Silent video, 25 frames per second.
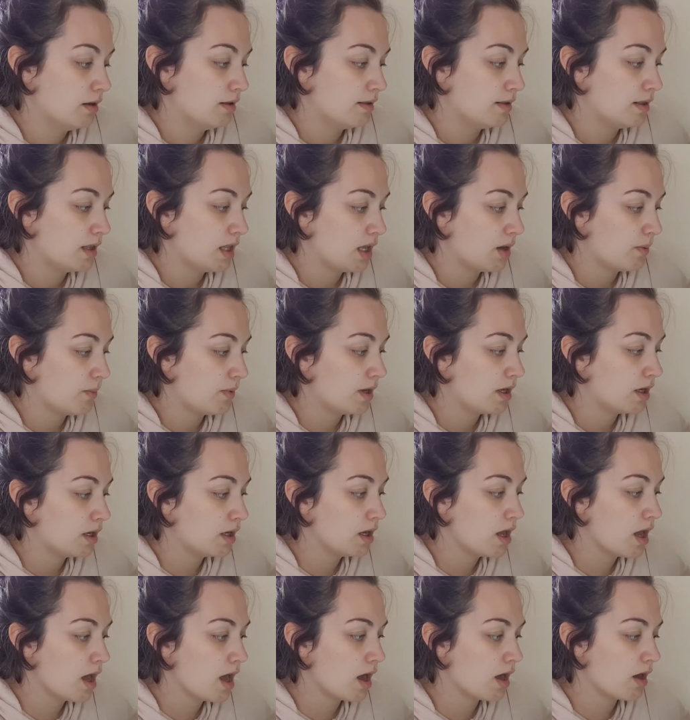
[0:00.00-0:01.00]
There we
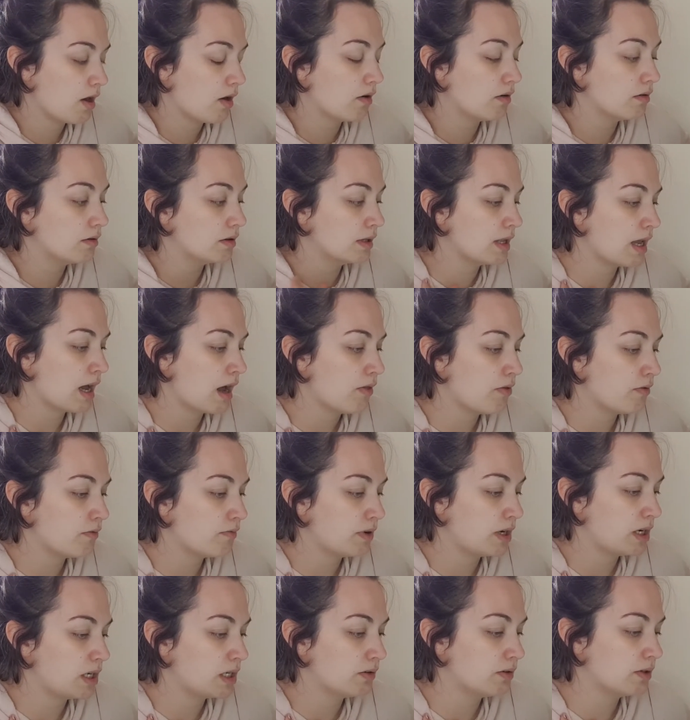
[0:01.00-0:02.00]
go. Now the
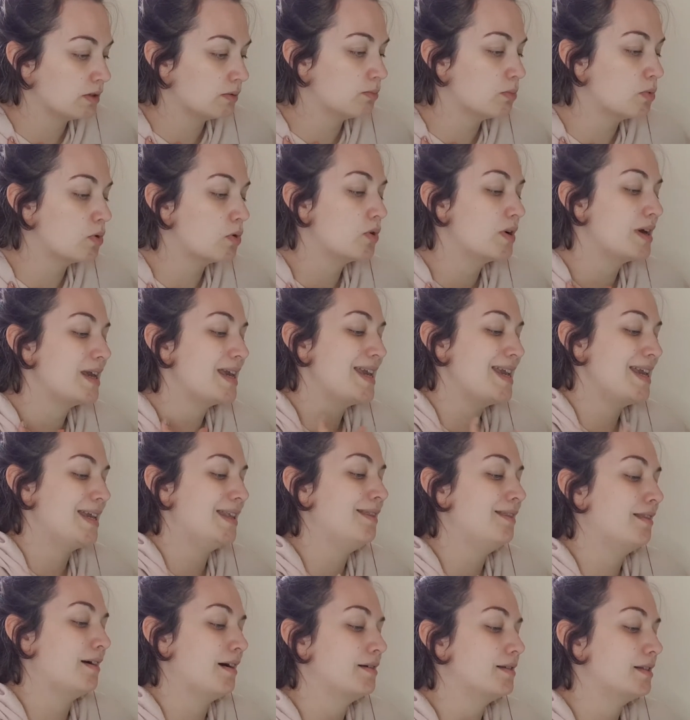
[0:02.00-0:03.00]
reader is more in
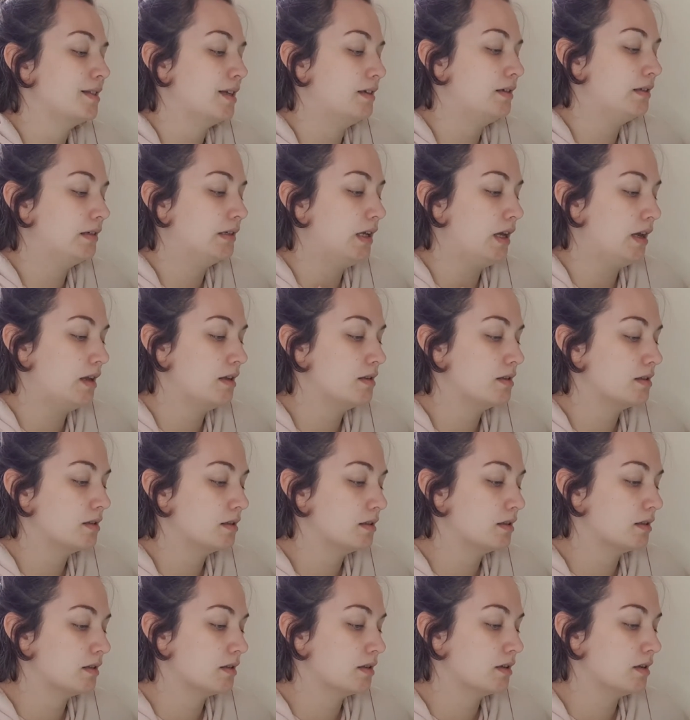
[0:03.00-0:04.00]
that
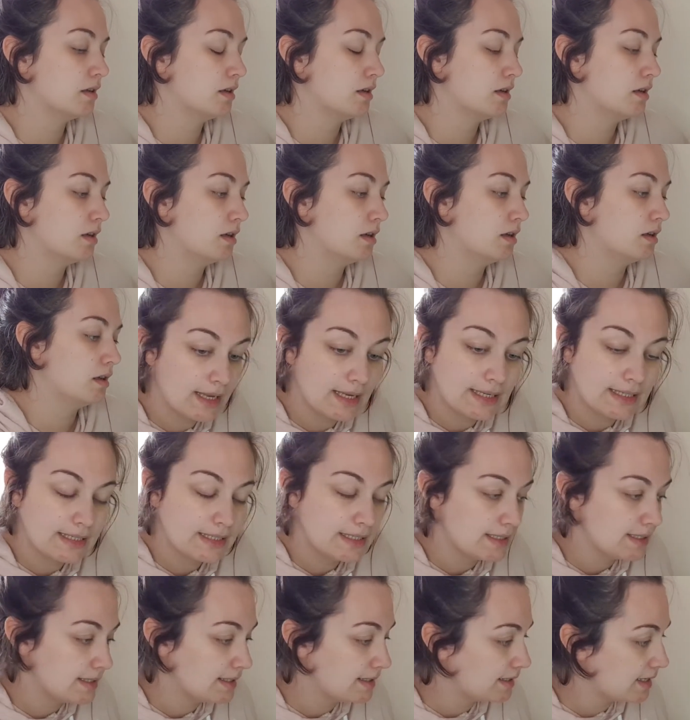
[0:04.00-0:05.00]
sentence.
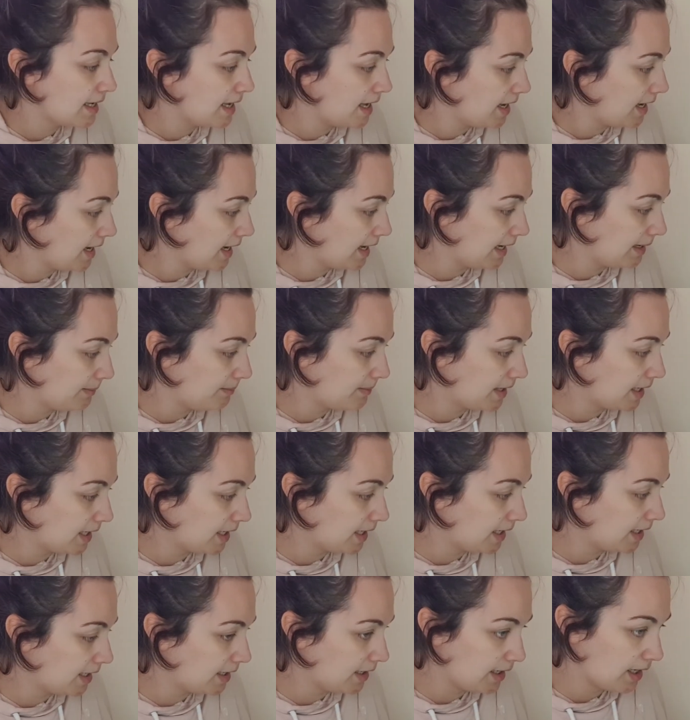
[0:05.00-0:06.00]
Silly
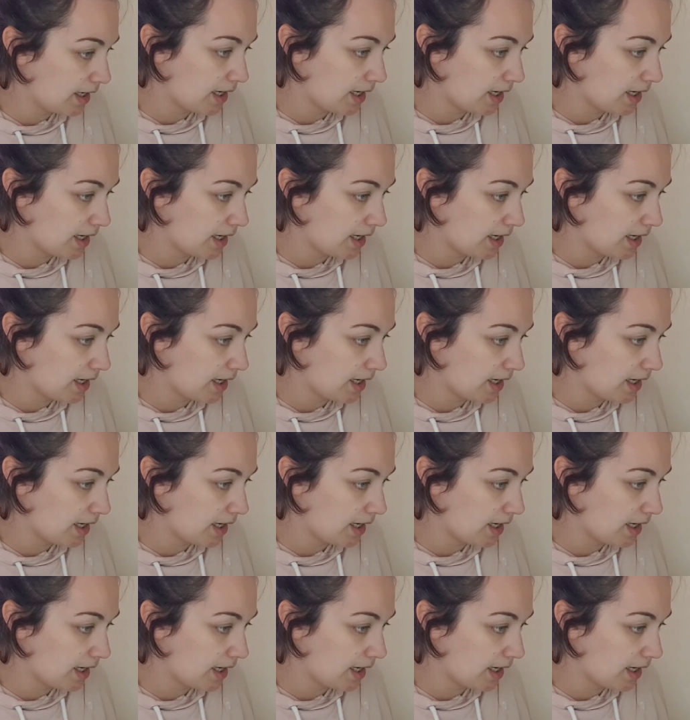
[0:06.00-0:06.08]
me.